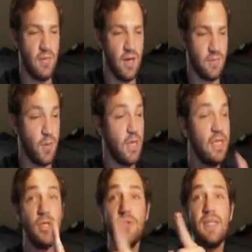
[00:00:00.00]
miles. But they
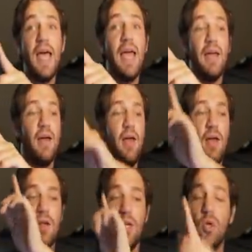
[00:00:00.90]
do say
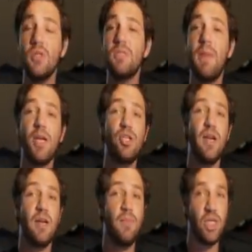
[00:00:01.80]
new inspection
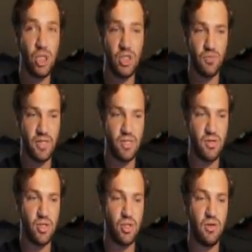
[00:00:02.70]
and emissions
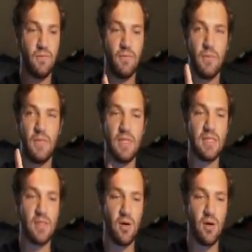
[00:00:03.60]
registration. This is